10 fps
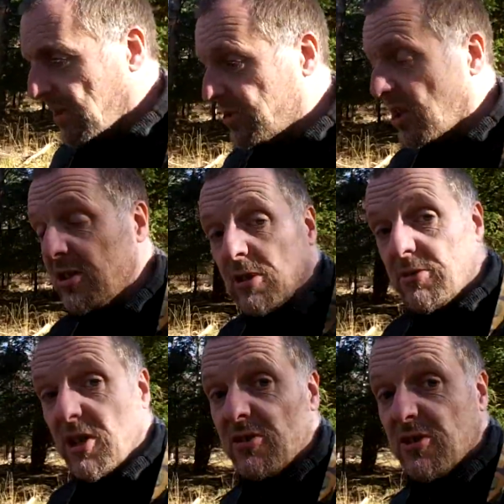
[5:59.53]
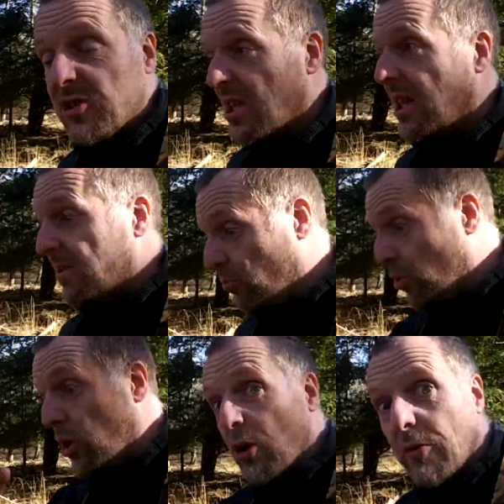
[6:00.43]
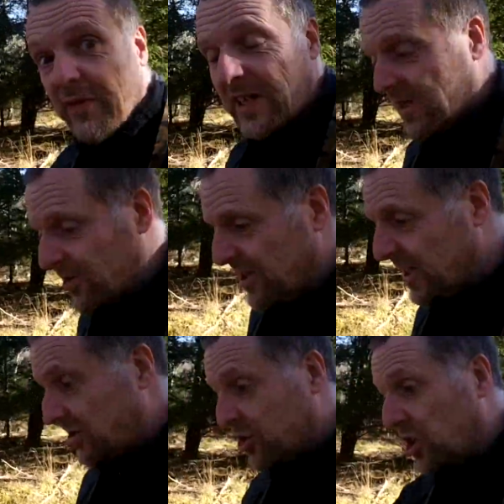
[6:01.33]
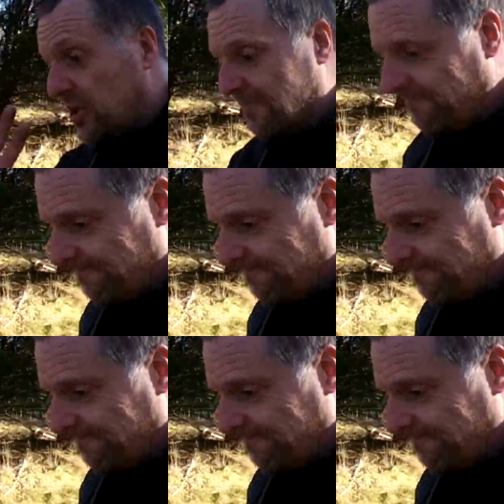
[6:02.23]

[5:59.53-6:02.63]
Because the idea was underseal it and whoa, finished. That's done.